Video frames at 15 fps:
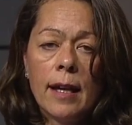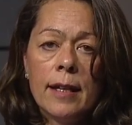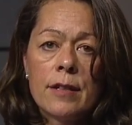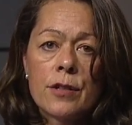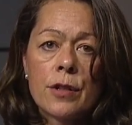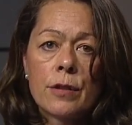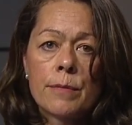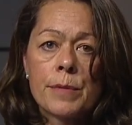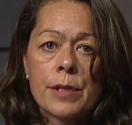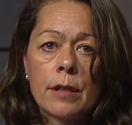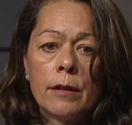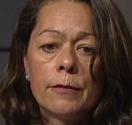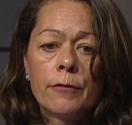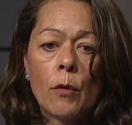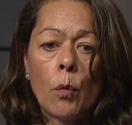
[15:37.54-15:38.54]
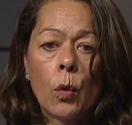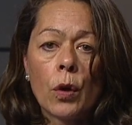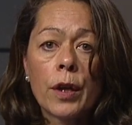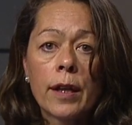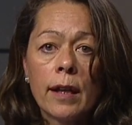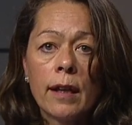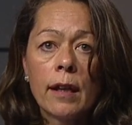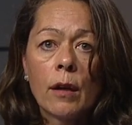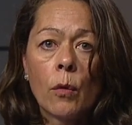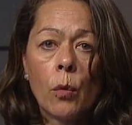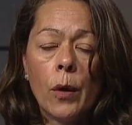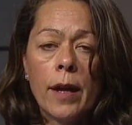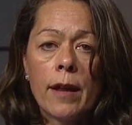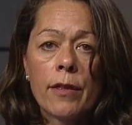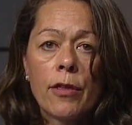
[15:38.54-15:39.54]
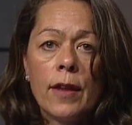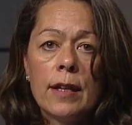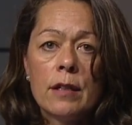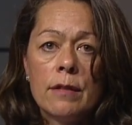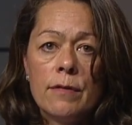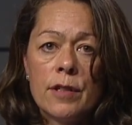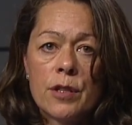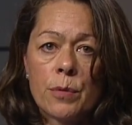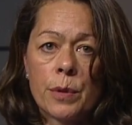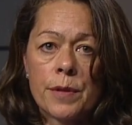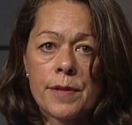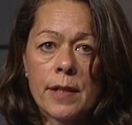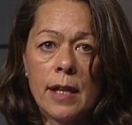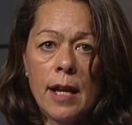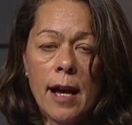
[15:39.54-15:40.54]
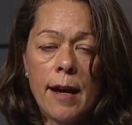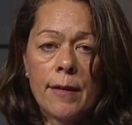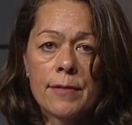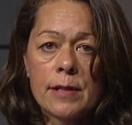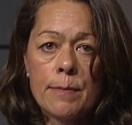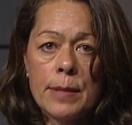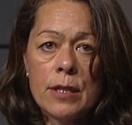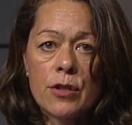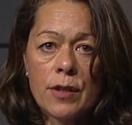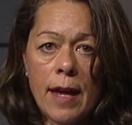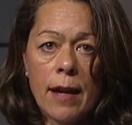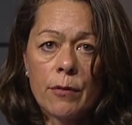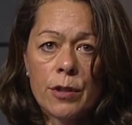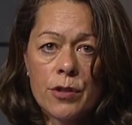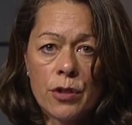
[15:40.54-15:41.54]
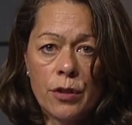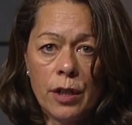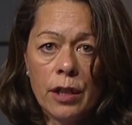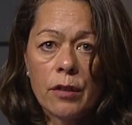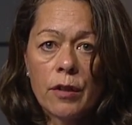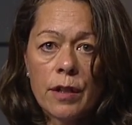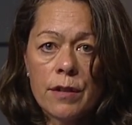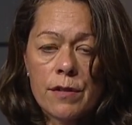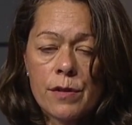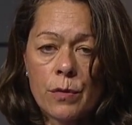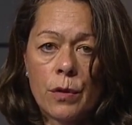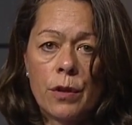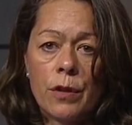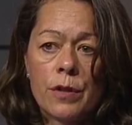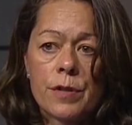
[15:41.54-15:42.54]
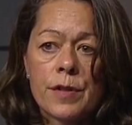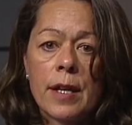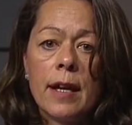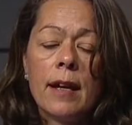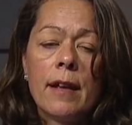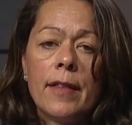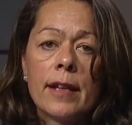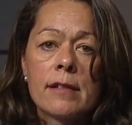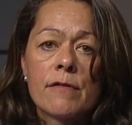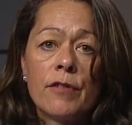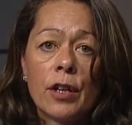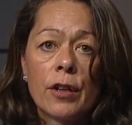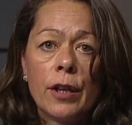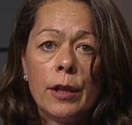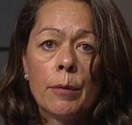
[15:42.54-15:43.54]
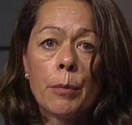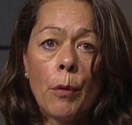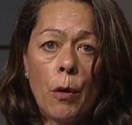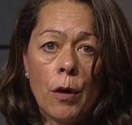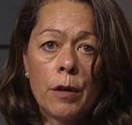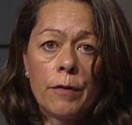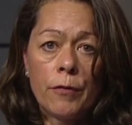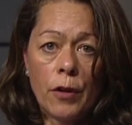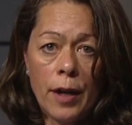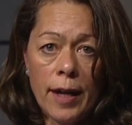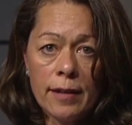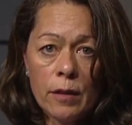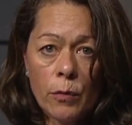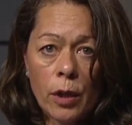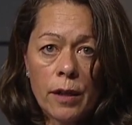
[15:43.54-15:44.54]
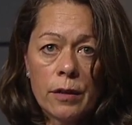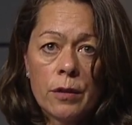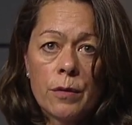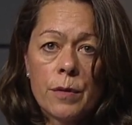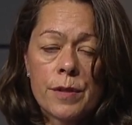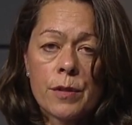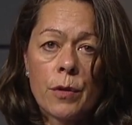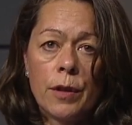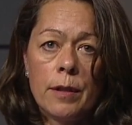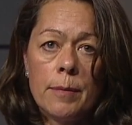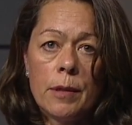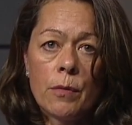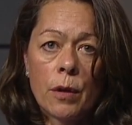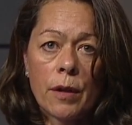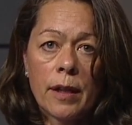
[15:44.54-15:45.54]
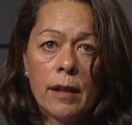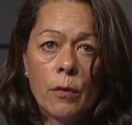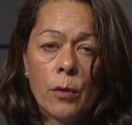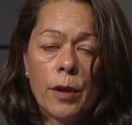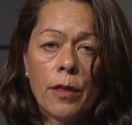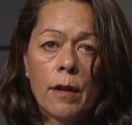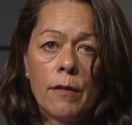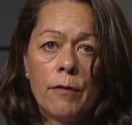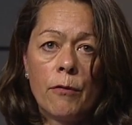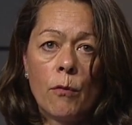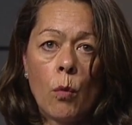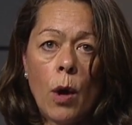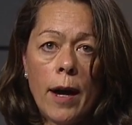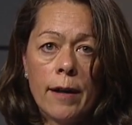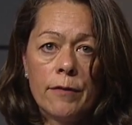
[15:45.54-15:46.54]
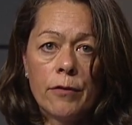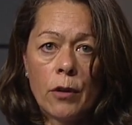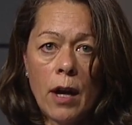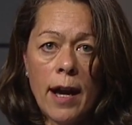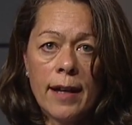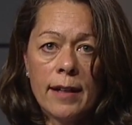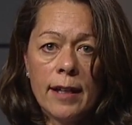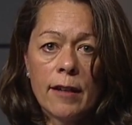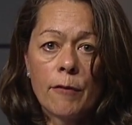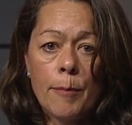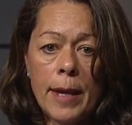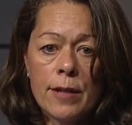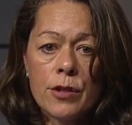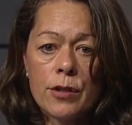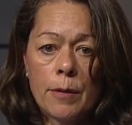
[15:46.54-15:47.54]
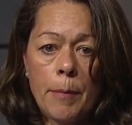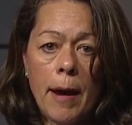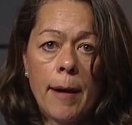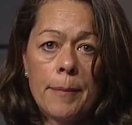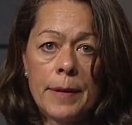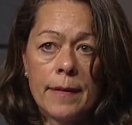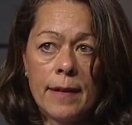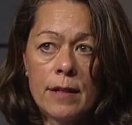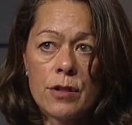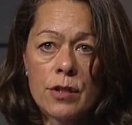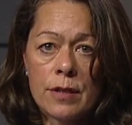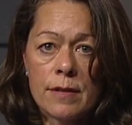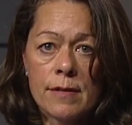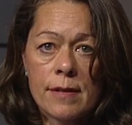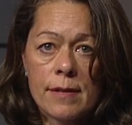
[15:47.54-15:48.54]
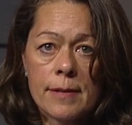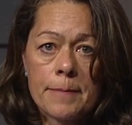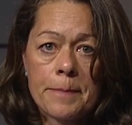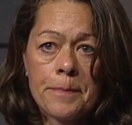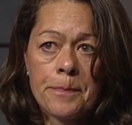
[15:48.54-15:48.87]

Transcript: in terms of working with individuals that have speech, language, or hearing disorders. That's very important for anyone who is going to be working with a wide variety of patient populations.